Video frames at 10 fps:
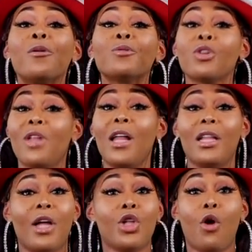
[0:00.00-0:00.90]
So now they're
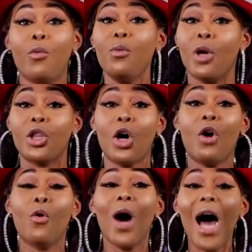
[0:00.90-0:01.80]
like, no, we want the
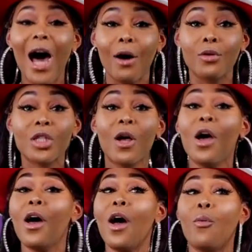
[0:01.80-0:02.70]
whole house.
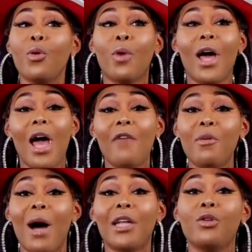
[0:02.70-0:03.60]
We want
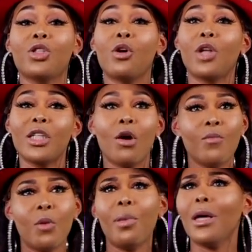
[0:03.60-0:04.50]
everybody. So they told
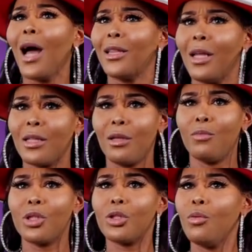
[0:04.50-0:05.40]
them to pick, I think it
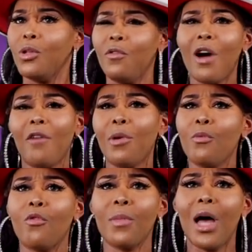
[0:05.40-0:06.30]
was 25
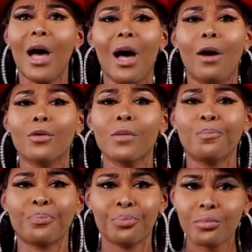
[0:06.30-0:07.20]
people from the house,
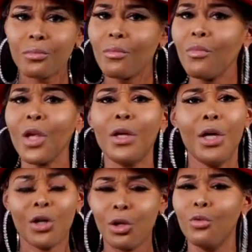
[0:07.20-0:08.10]

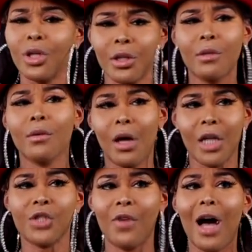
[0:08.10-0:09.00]
including
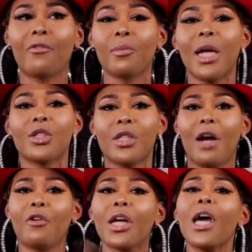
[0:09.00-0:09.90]
us 5 from
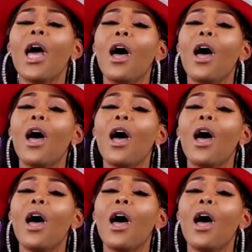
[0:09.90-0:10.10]
Legendary.